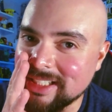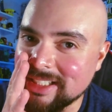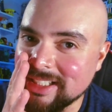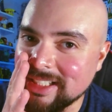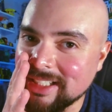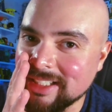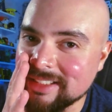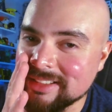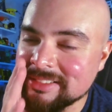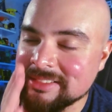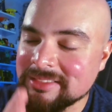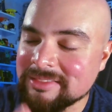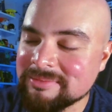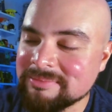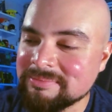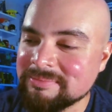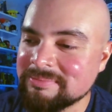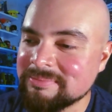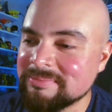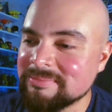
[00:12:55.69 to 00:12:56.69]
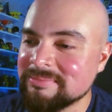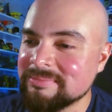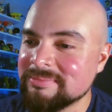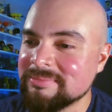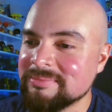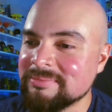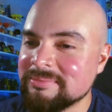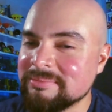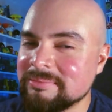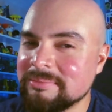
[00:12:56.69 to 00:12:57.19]
guy.
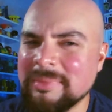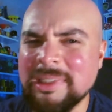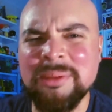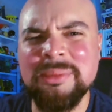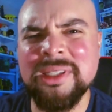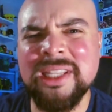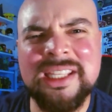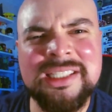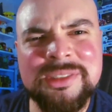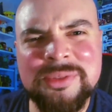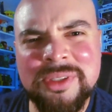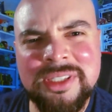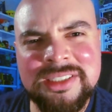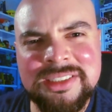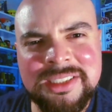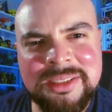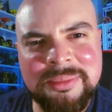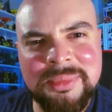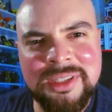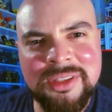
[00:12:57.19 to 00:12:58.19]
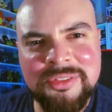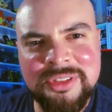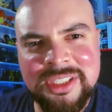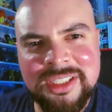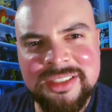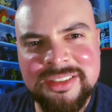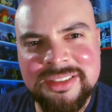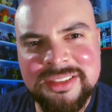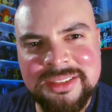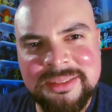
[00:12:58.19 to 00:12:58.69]
Maybe that's why it took me 3
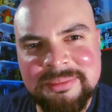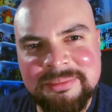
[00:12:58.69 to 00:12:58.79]
years.